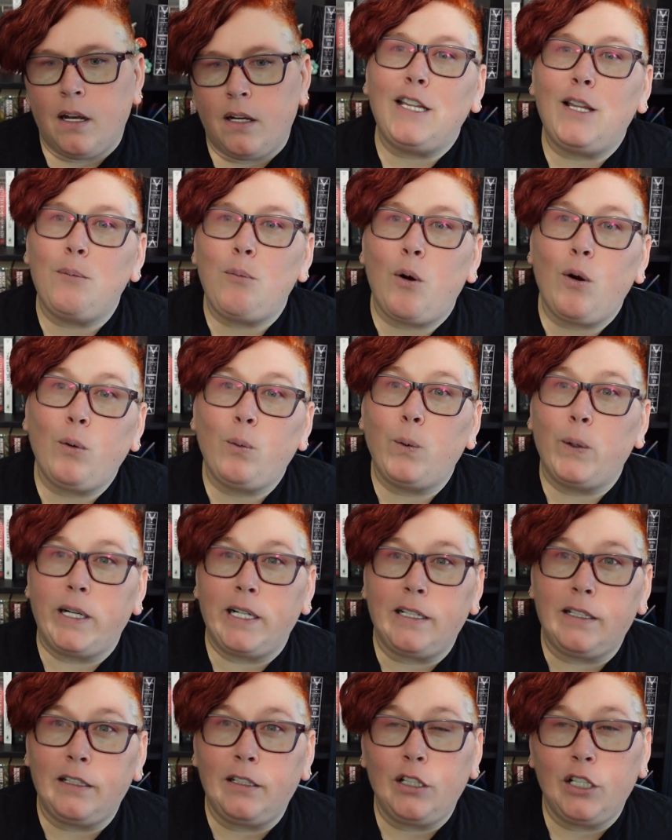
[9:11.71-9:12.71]
The more
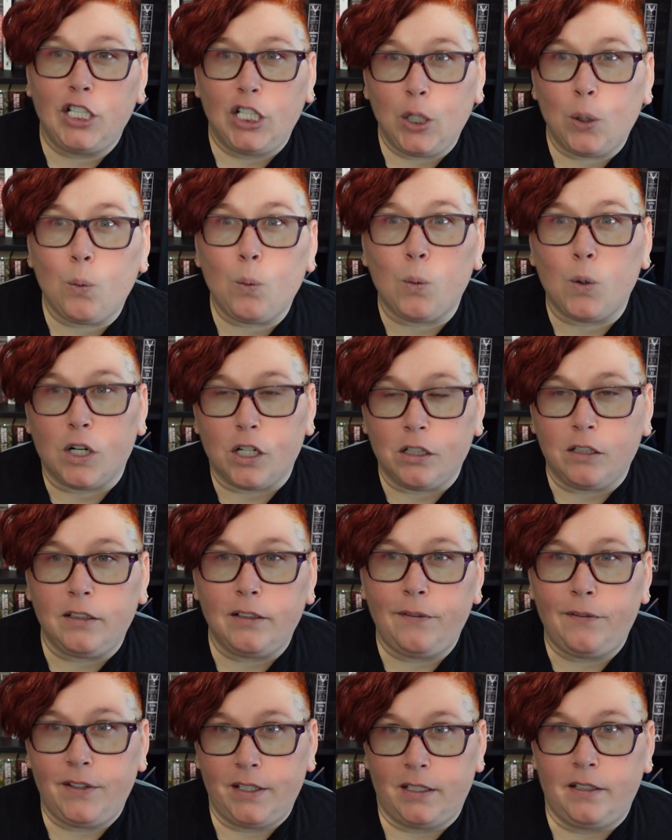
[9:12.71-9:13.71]
real your world
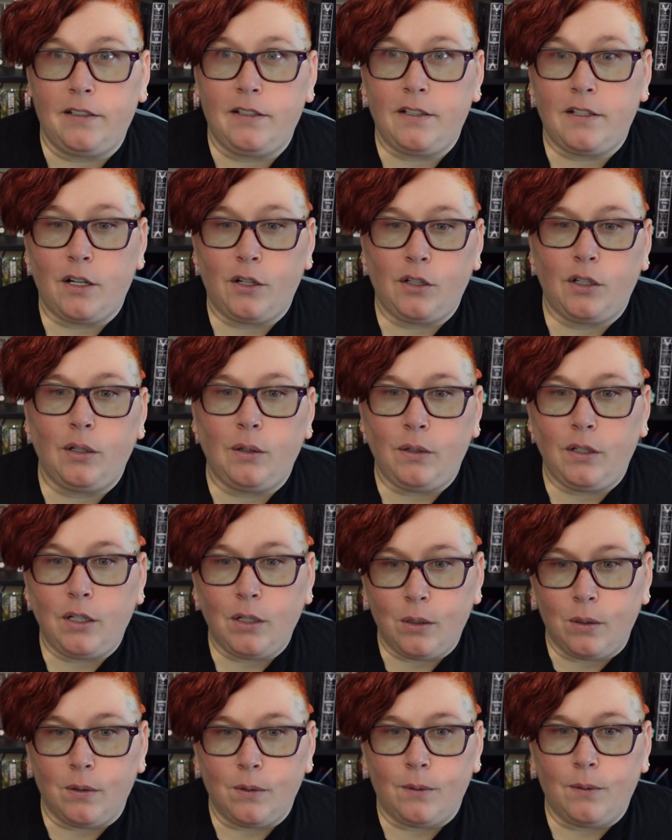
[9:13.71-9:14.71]
feels to
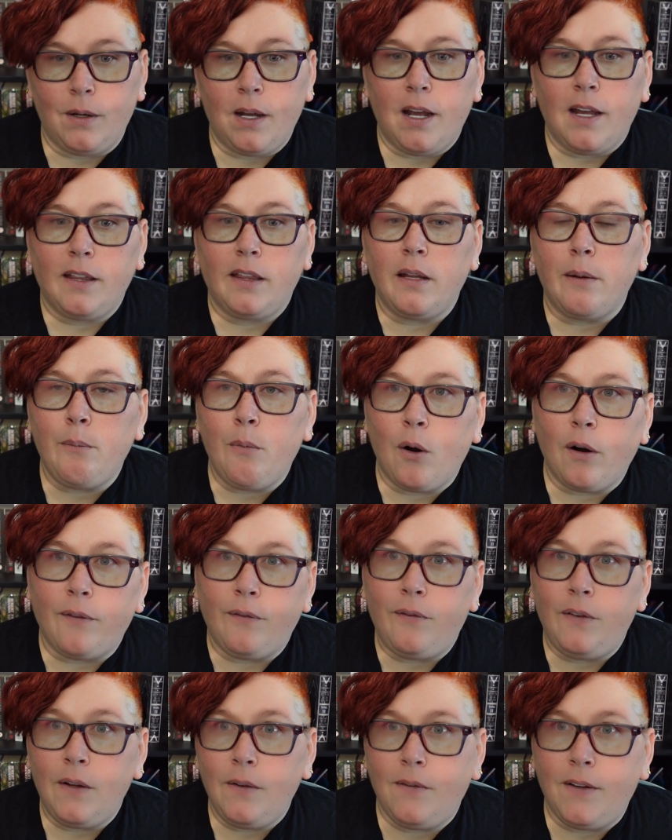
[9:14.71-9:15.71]
you, the more
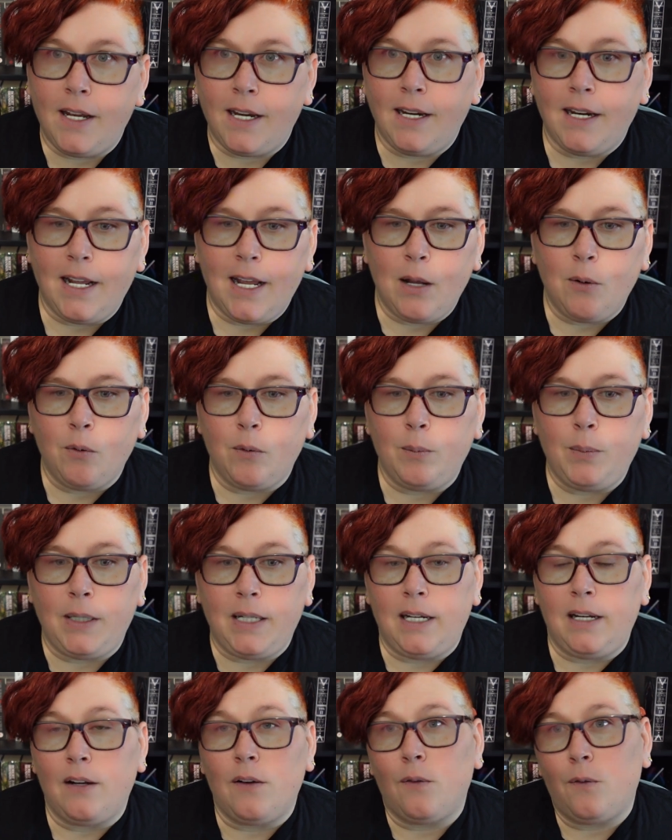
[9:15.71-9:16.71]
vivid it will
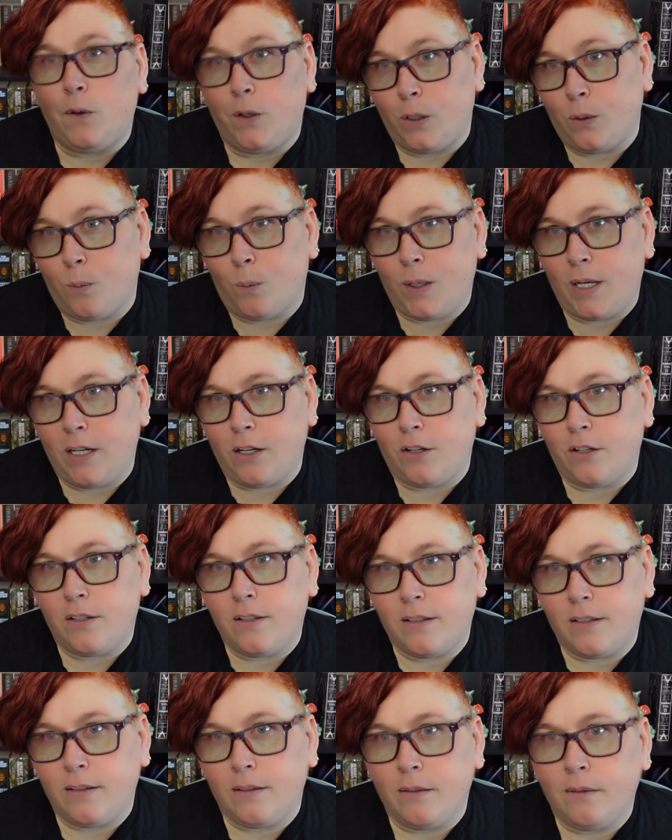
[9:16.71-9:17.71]
be for your
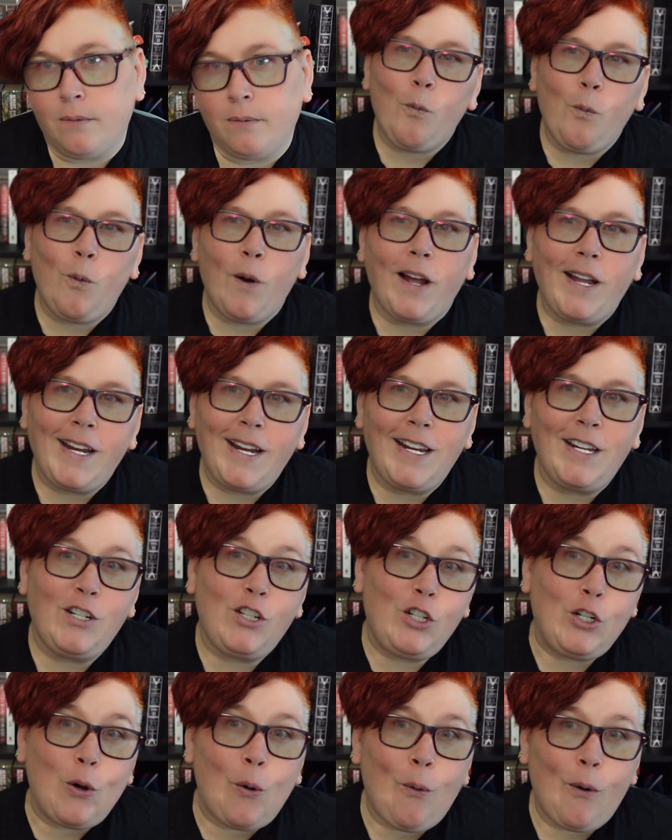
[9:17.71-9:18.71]
readers. What
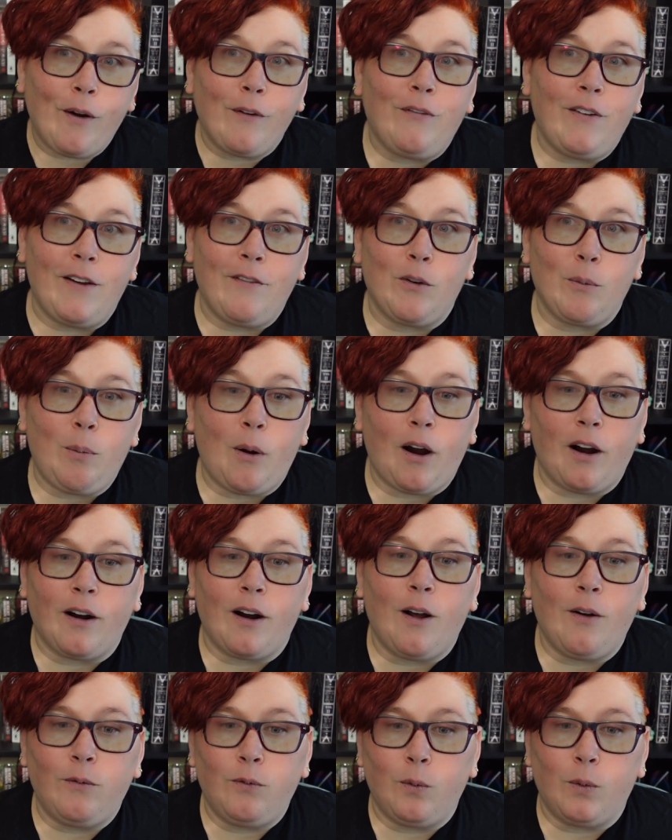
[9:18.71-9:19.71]
is your favorite part
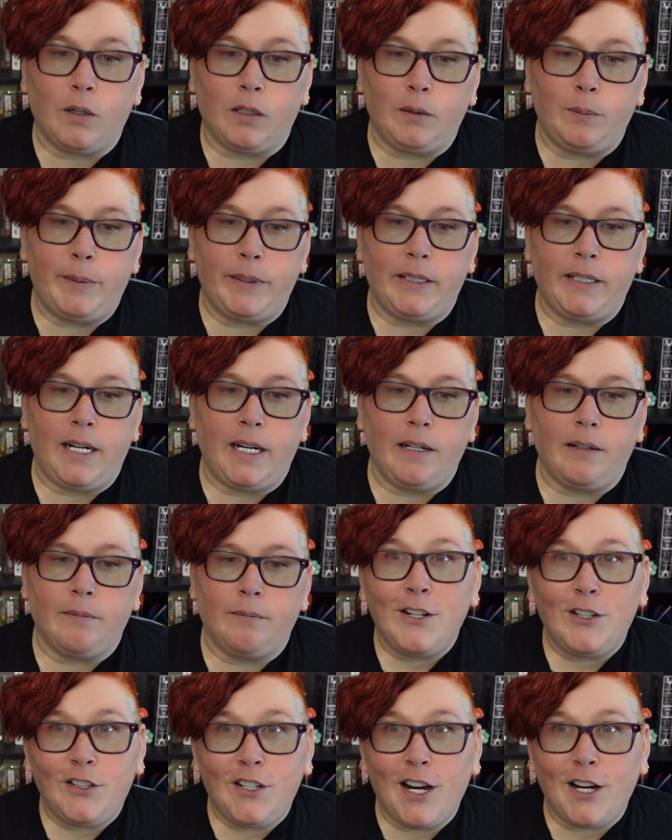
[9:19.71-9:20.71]
of world building?
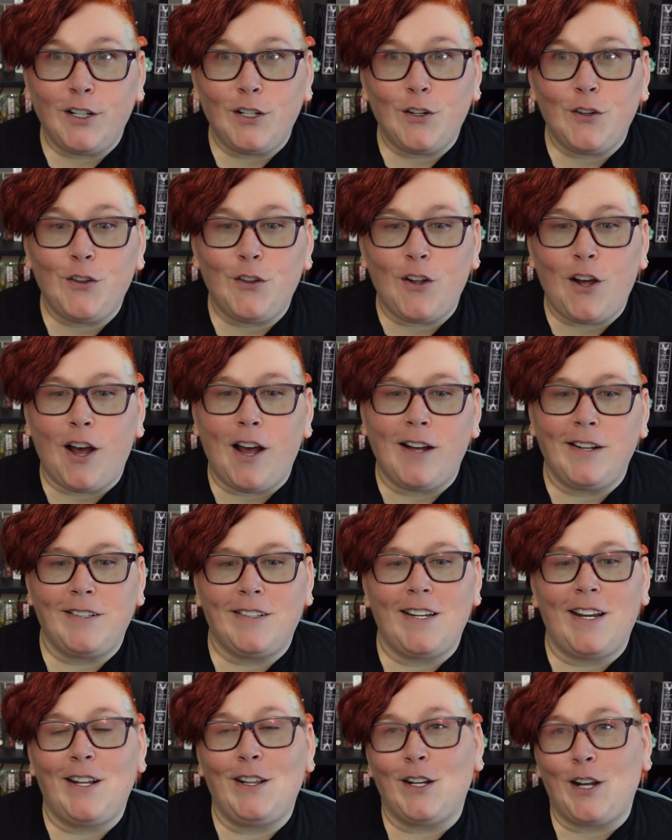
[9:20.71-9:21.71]
Share your
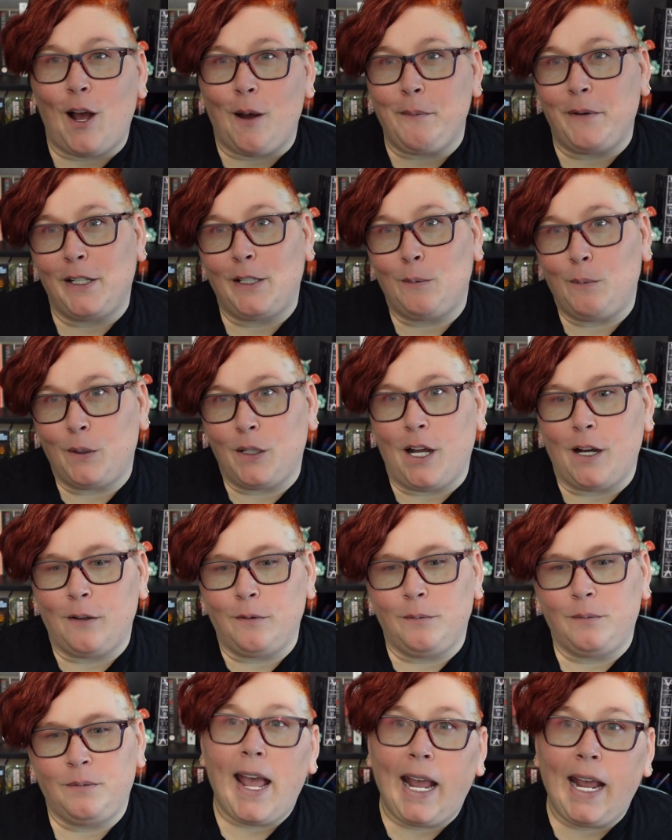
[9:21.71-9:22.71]
thoughts in the comments below.
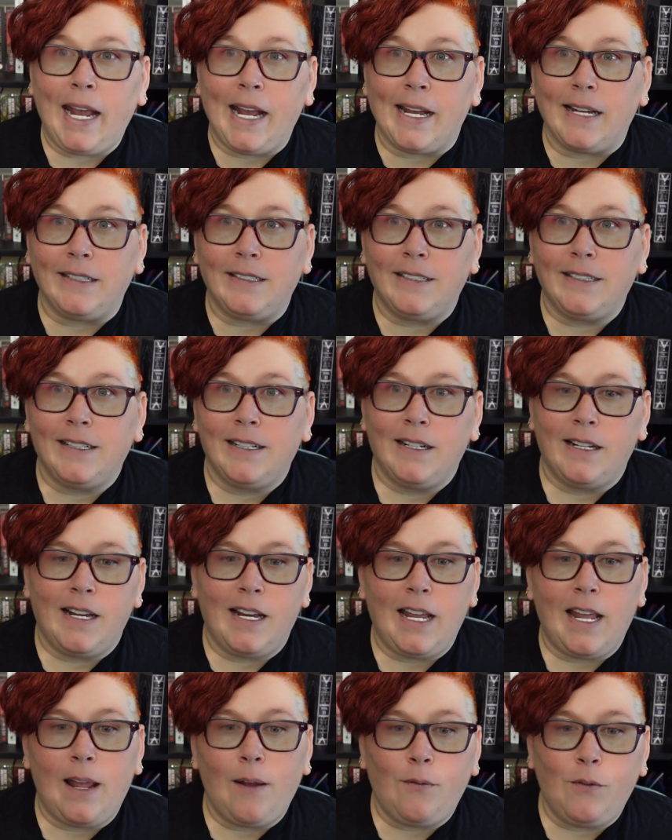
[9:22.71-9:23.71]
And
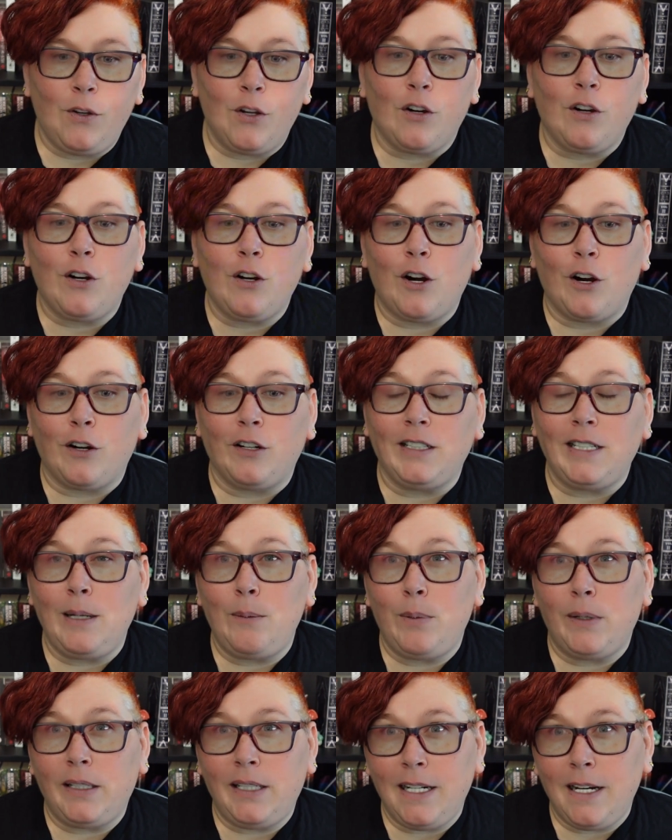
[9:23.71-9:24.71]
if you're currently
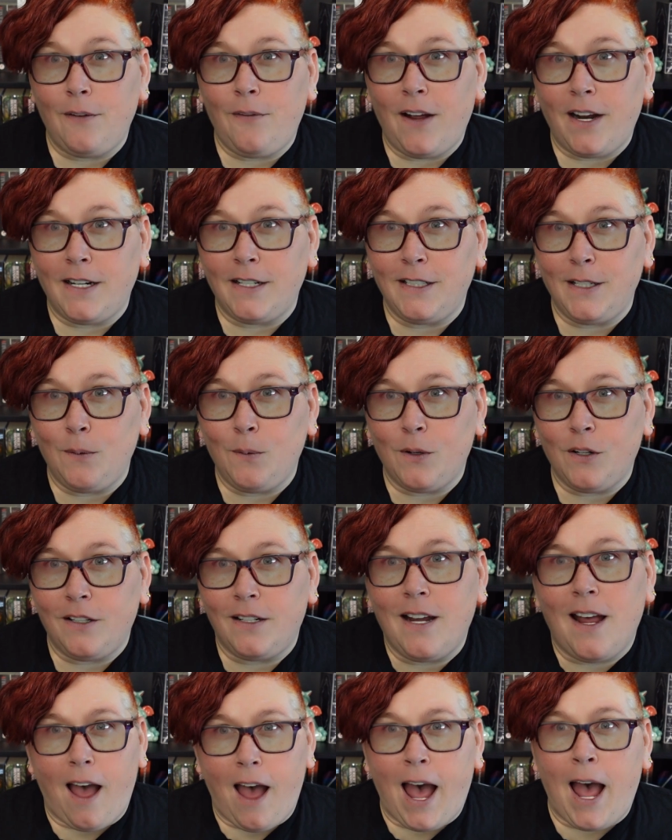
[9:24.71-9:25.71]
building a fantasy world,
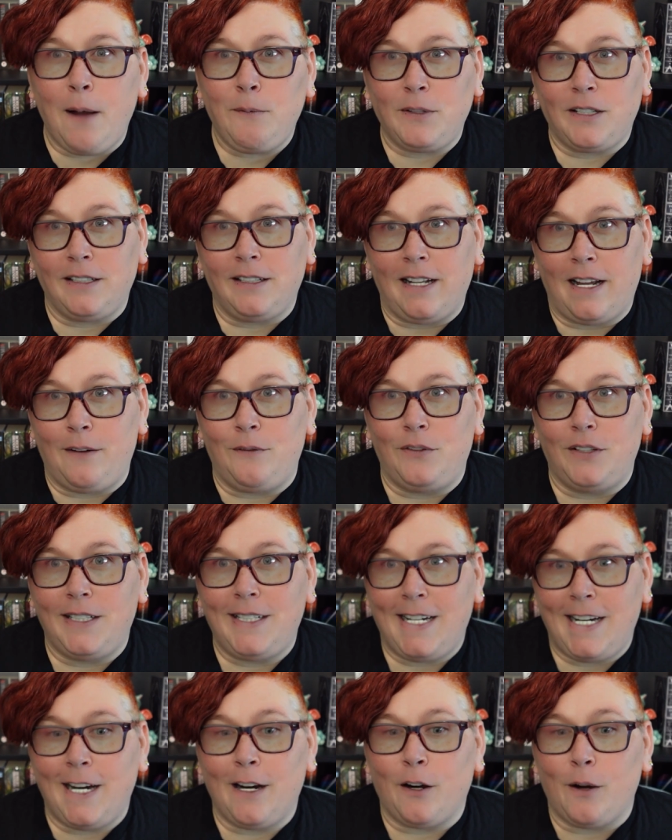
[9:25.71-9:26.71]
I would love to
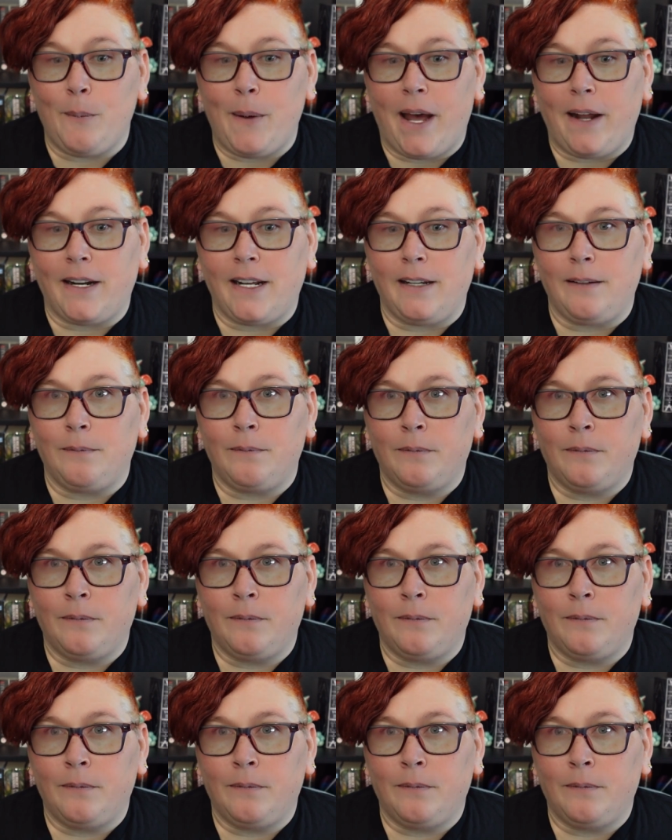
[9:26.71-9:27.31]
hear about it.